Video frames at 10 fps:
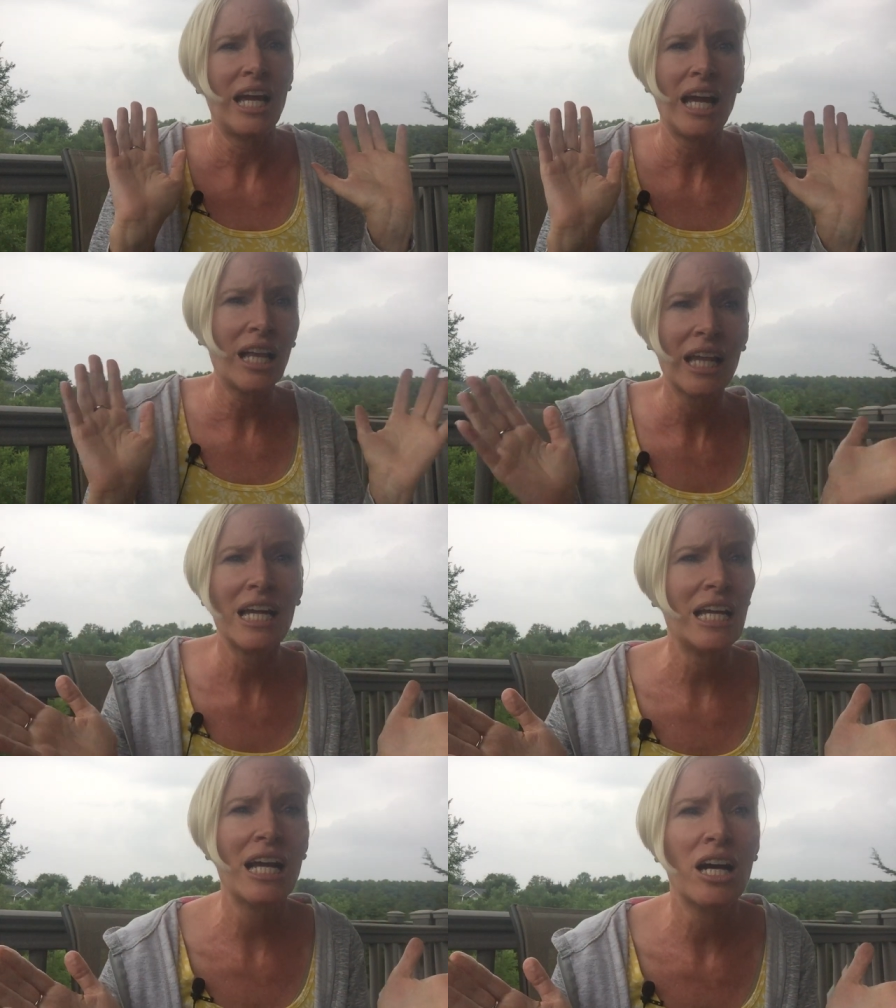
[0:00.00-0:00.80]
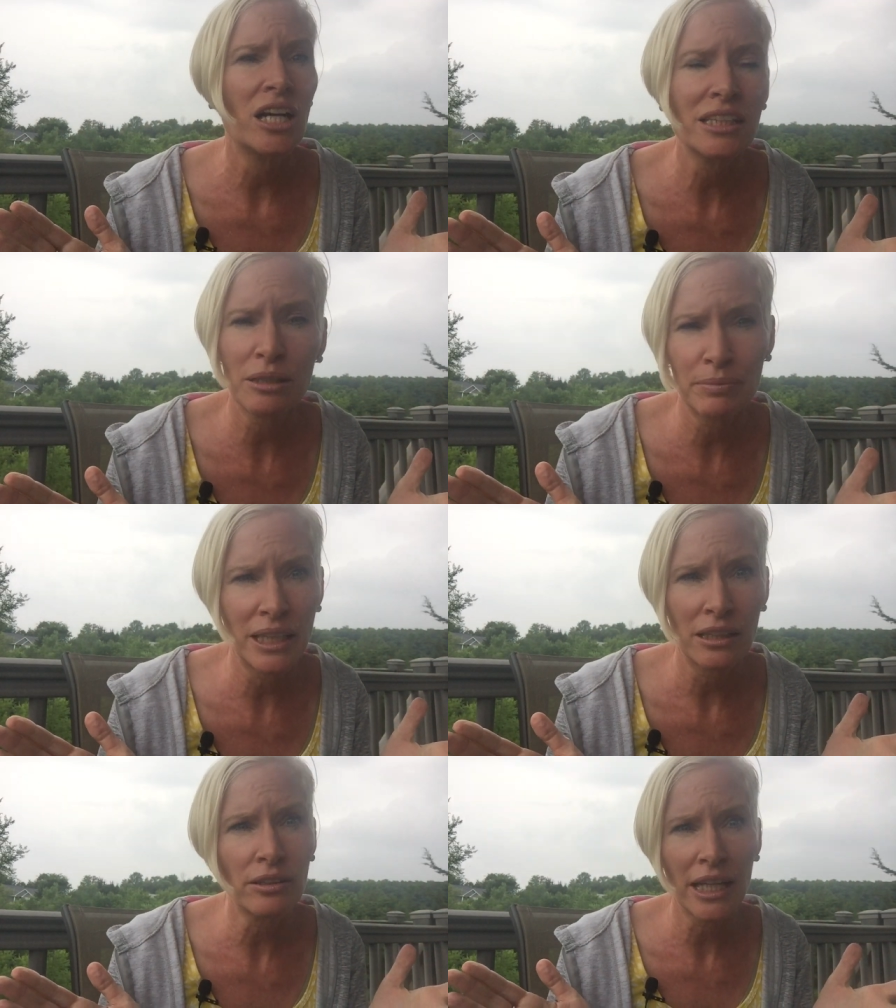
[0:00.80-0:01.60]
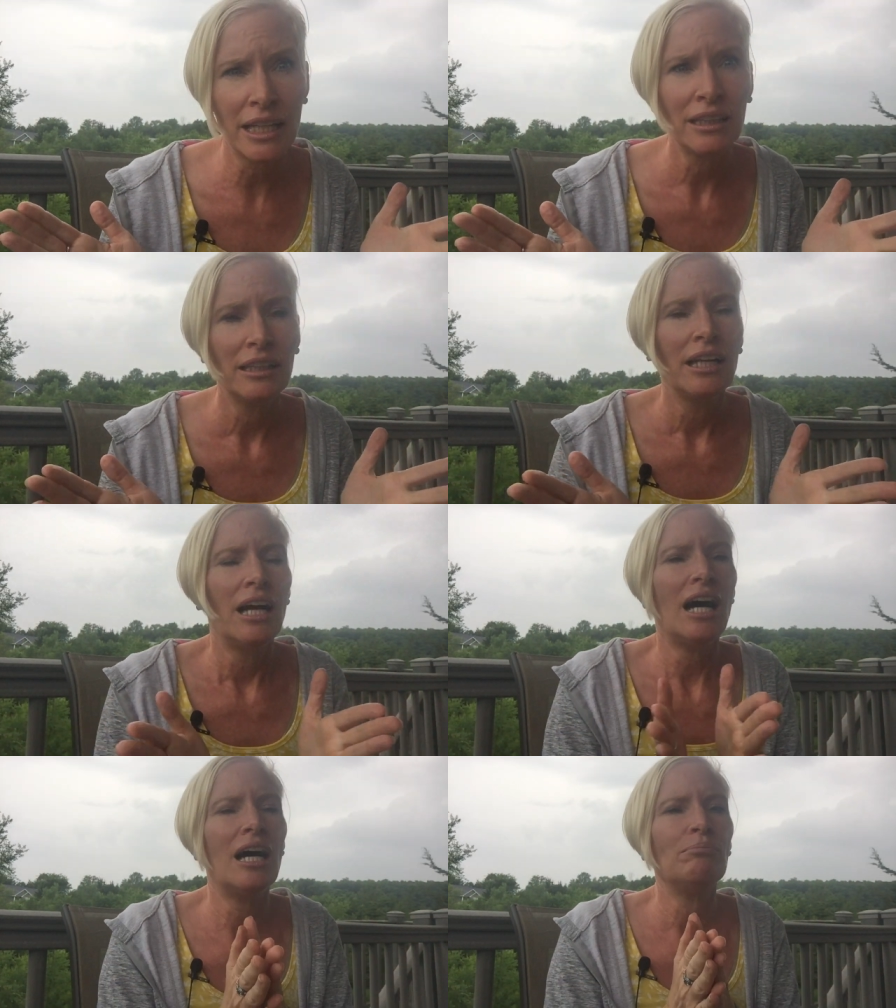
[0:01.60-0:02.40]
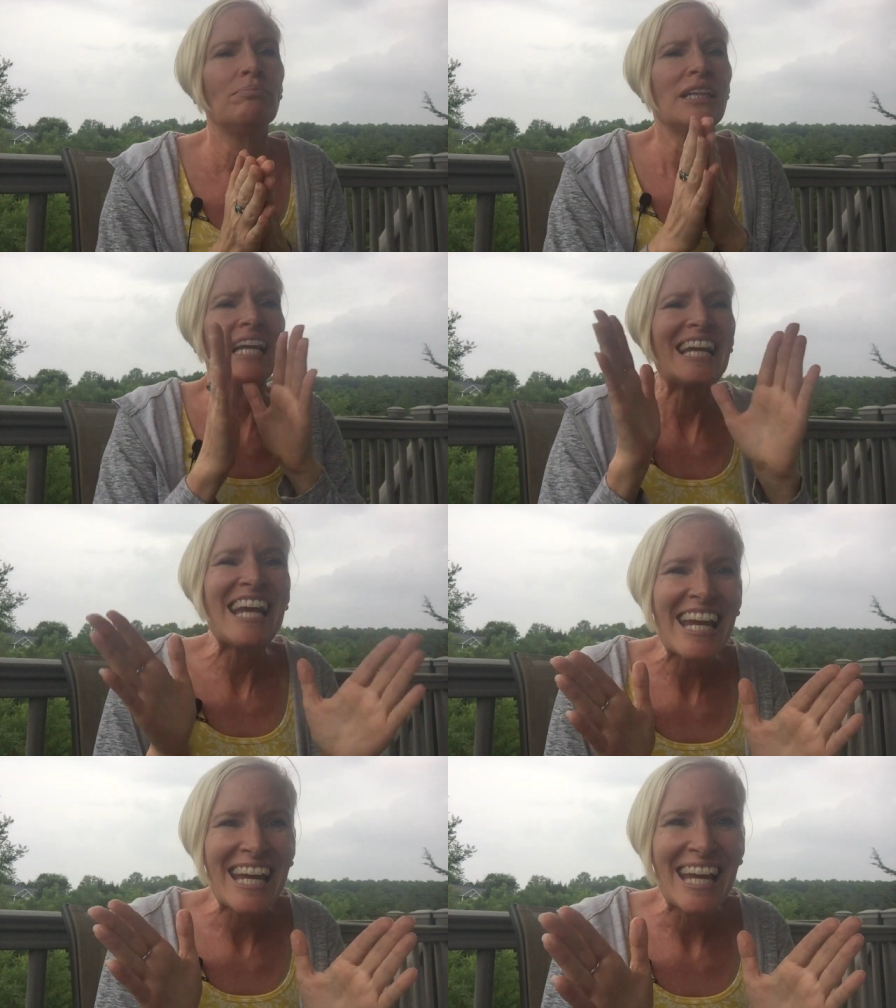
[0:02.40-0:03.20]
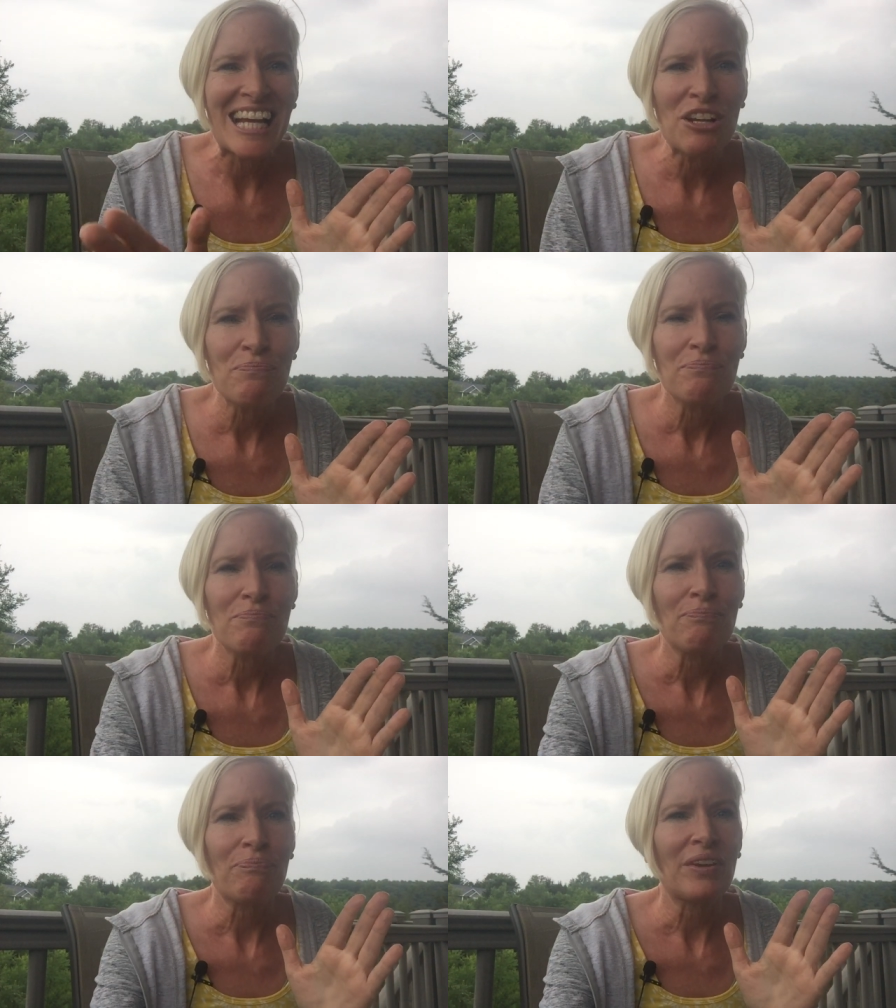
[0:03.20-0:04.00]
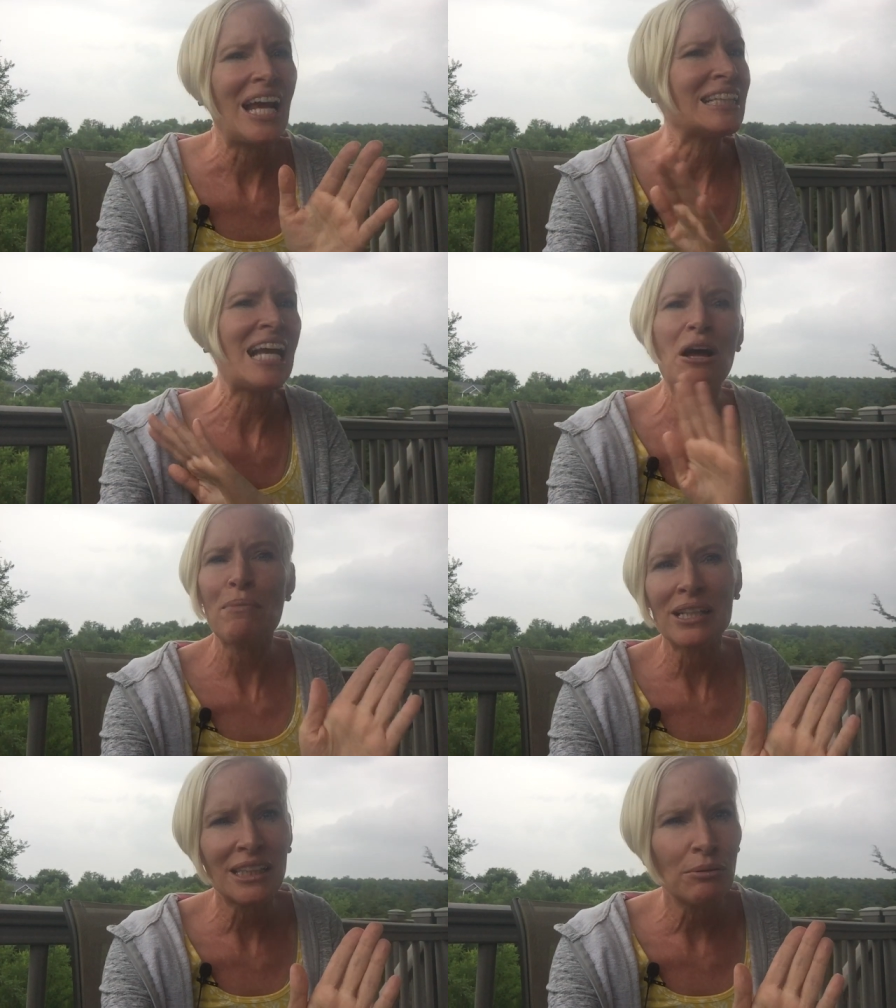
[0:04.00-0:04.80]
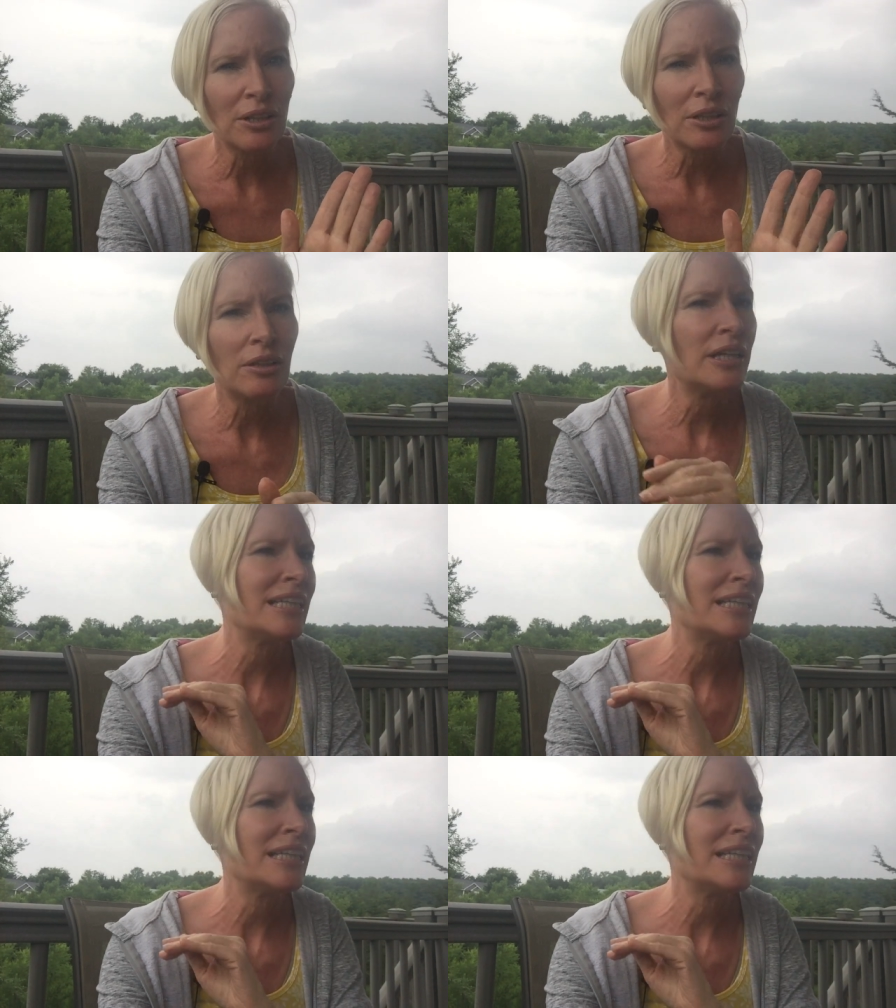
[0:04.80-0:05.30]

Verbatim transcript: L A R something. Okay, um, he is not messing with her.